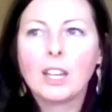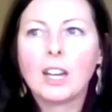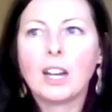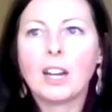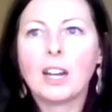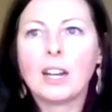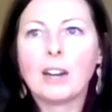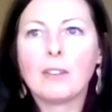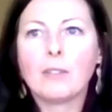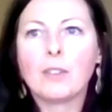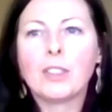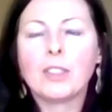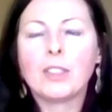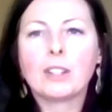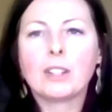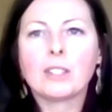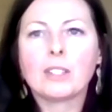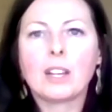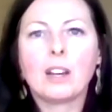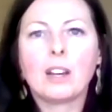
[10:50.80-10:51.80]

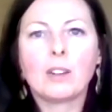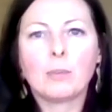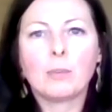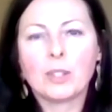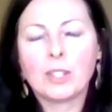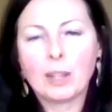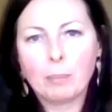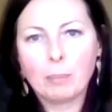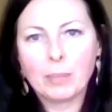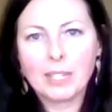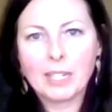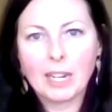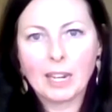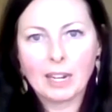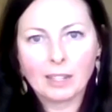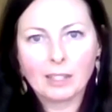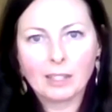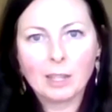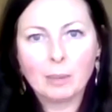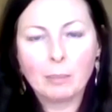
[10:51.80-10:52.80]
Everything's 100%
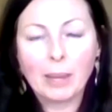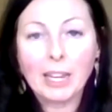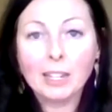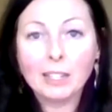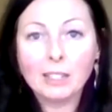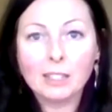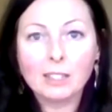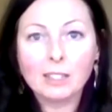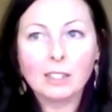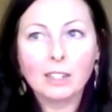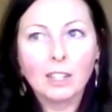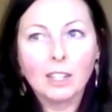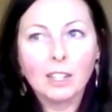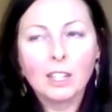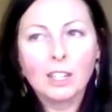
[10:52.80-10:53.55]
botanically based.